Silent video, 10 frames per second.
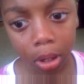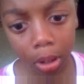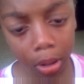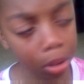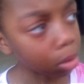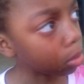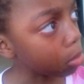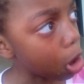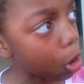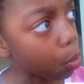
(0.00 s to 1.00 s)
I
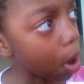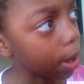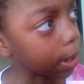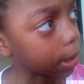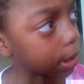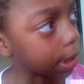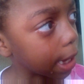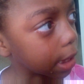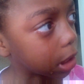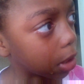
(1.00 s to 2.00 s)
don't know why he
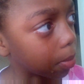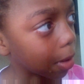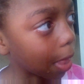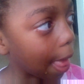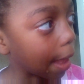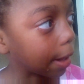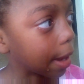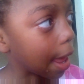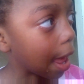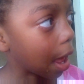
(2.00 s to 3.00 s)
says something like
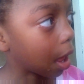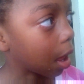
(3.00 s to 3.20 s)
that.